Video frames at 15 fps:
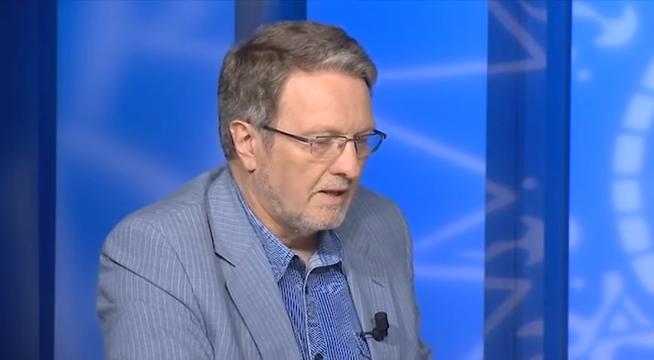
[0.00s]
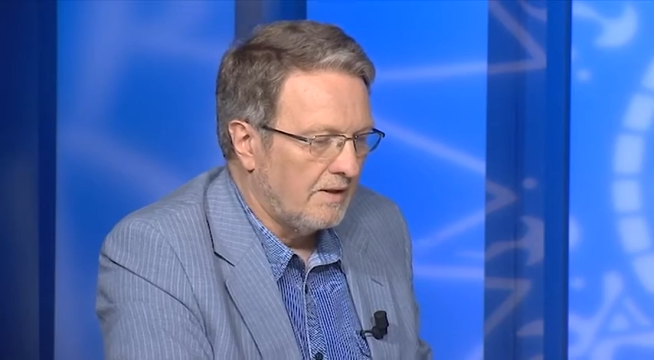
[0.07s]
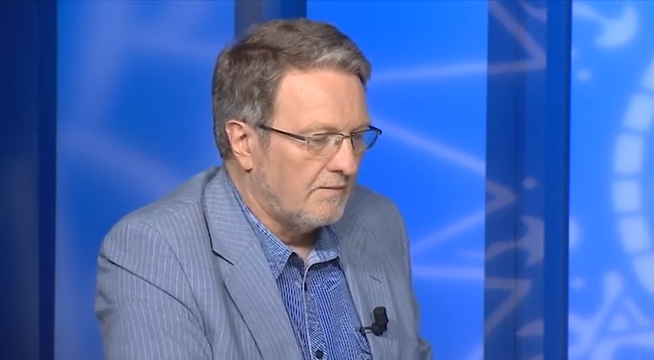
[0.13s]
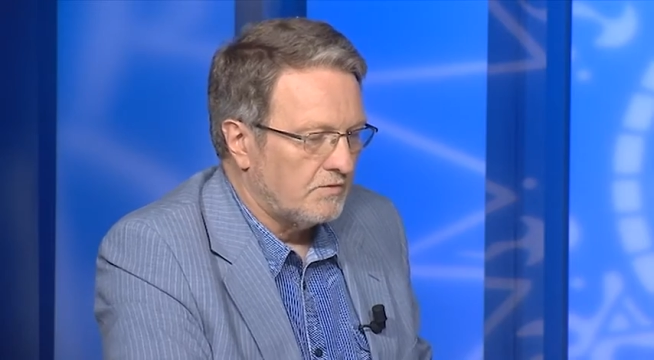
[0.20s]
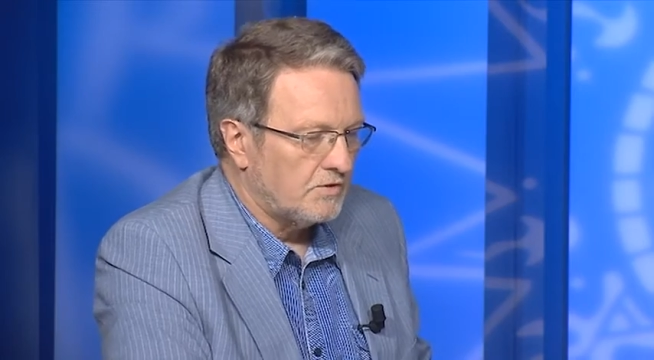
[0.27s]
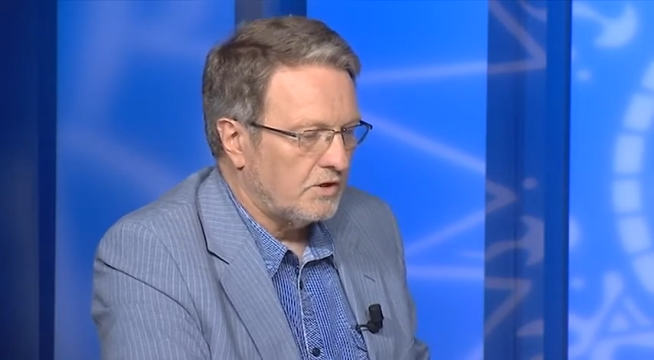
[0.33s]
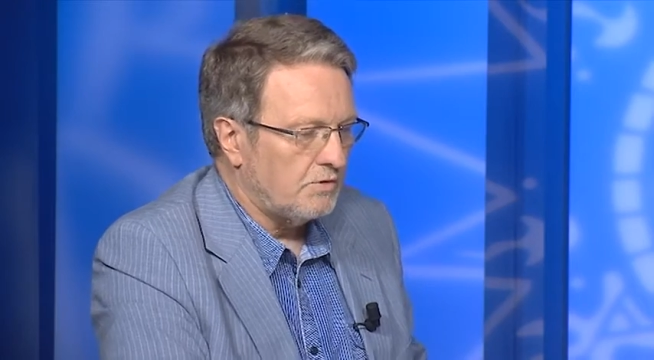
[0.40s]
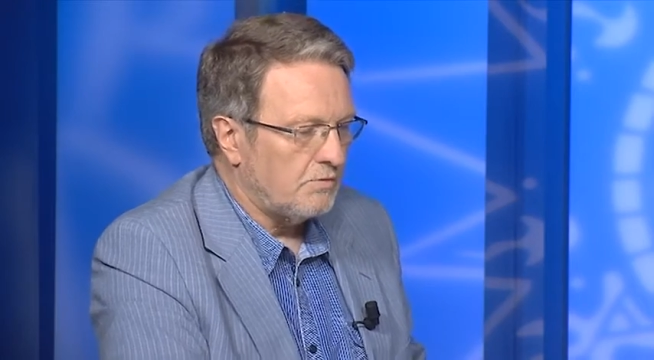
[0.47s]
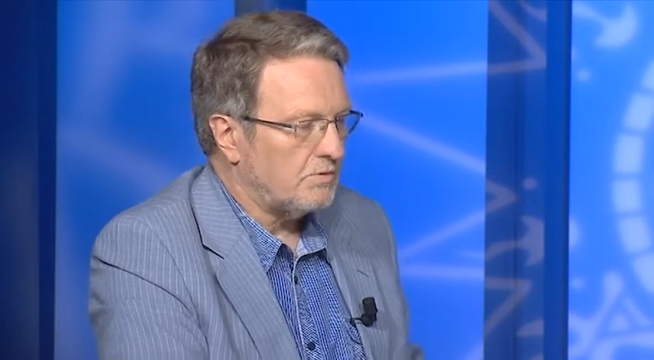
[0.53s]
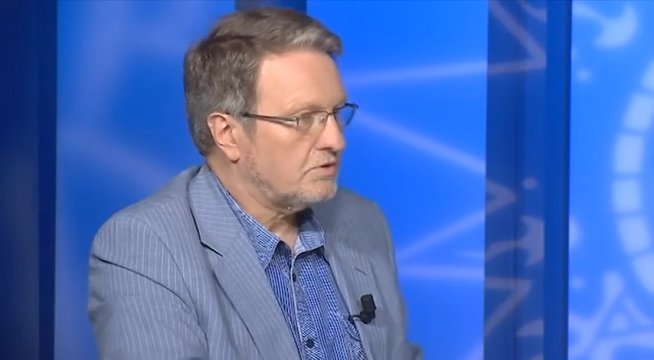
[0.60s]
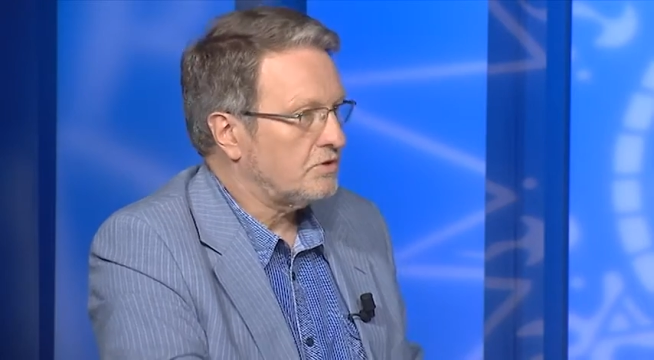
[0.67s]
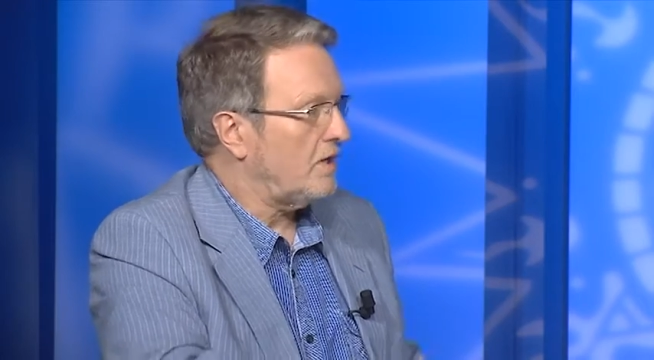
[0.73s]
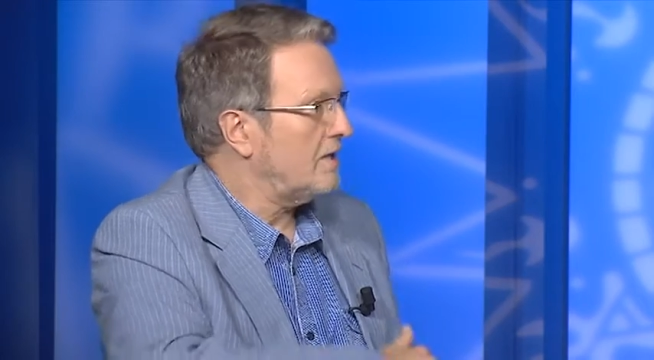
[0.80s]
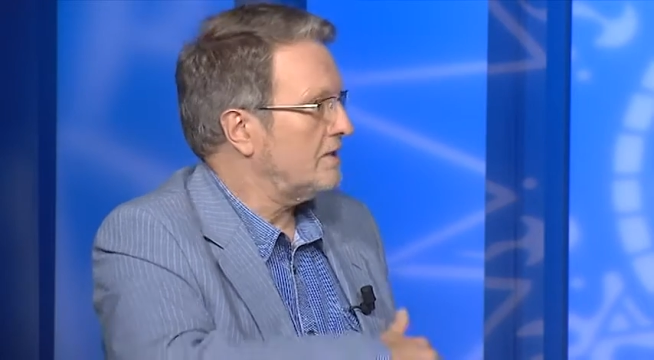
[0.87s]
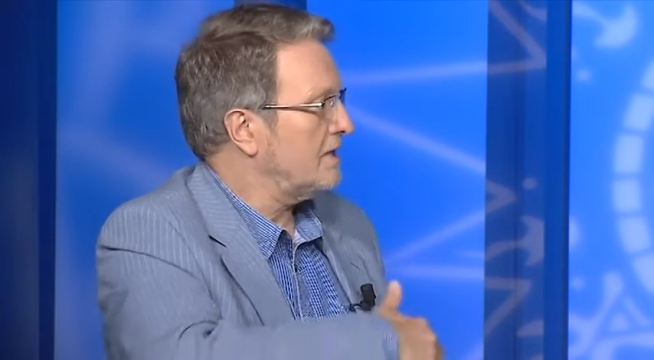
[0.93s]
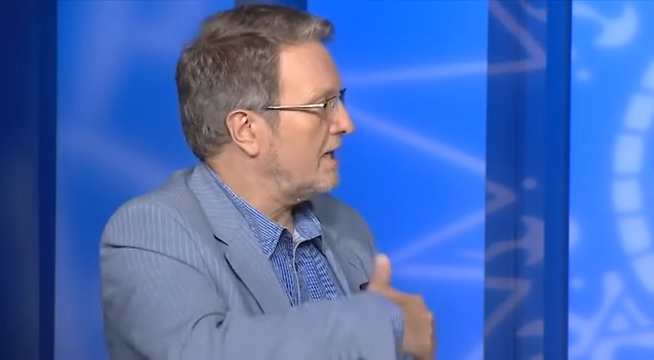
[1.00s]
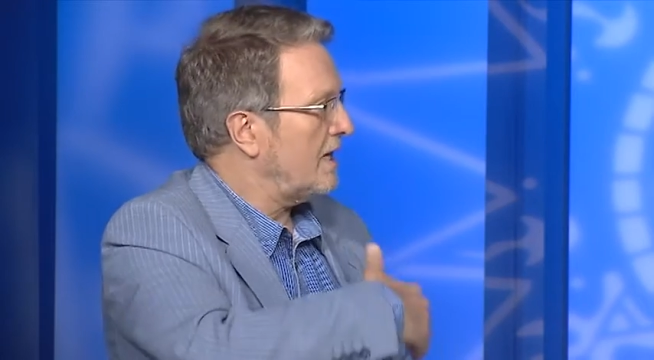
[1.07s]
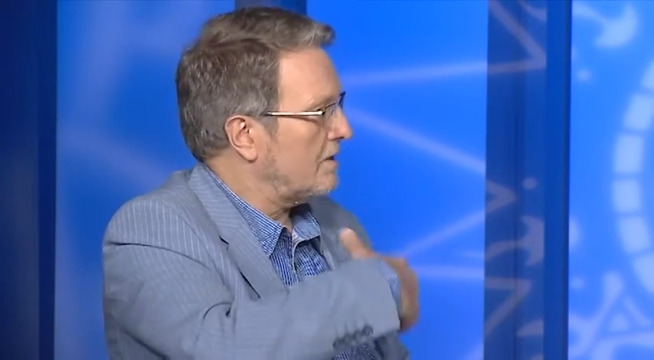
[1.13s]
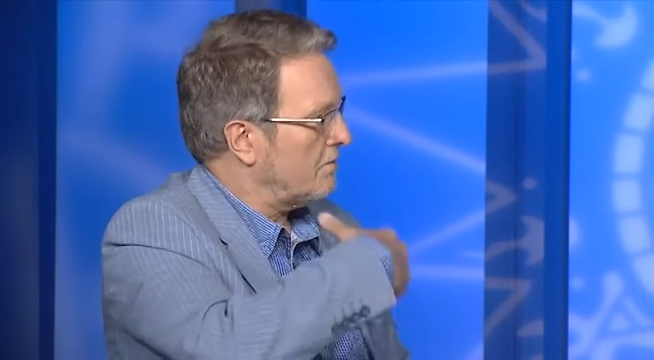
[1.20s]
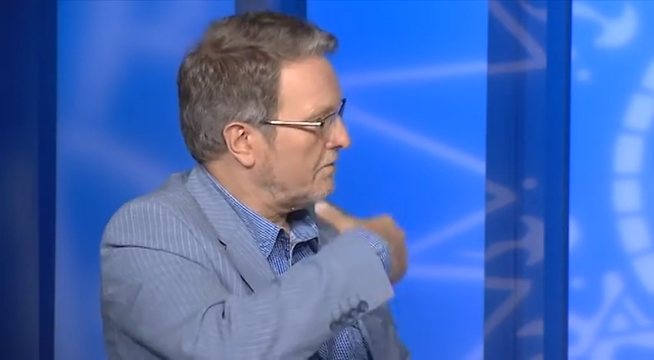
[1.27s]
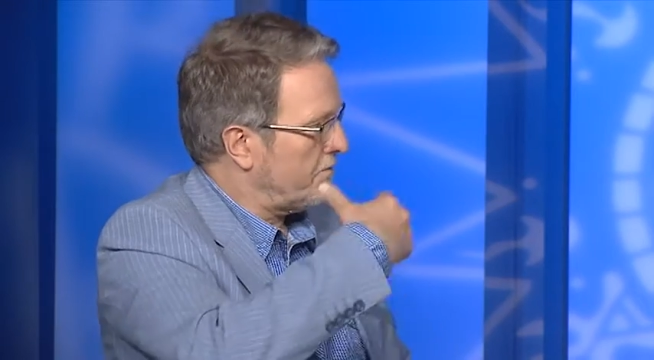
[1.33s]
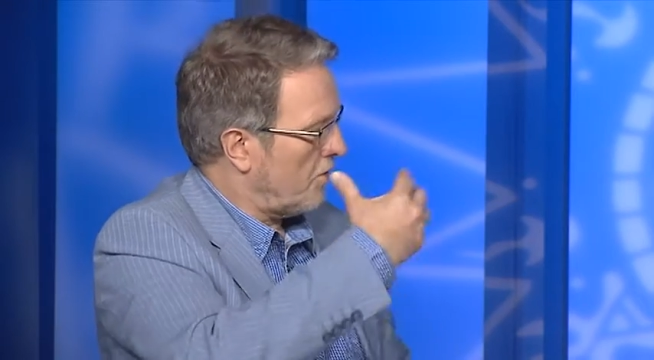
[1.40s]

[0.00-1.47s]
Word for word: Mm -hmm. you, to indicate the